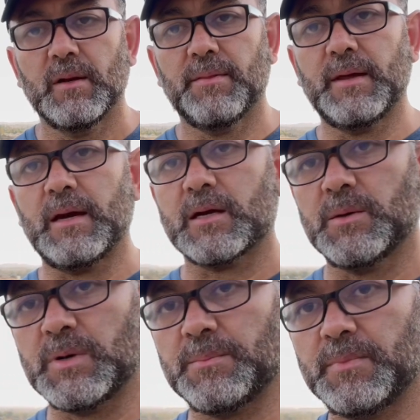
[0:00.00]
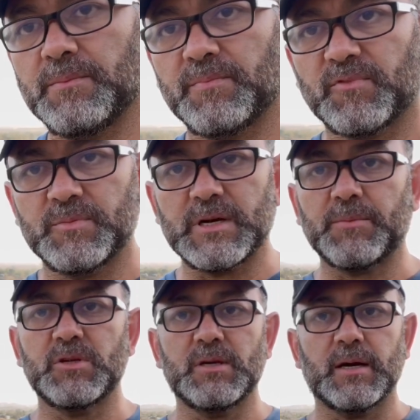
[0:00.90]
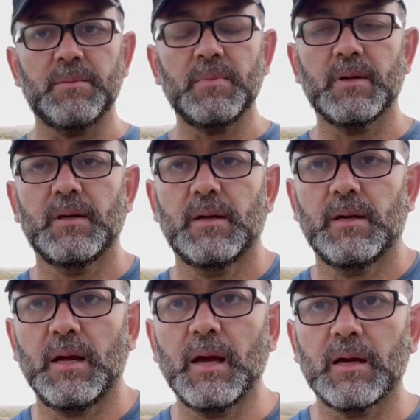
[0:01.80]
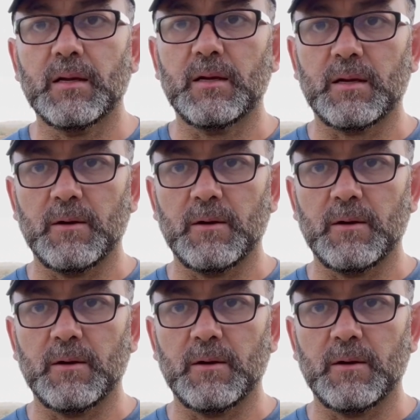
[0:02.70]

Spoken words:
that come up from time to time, and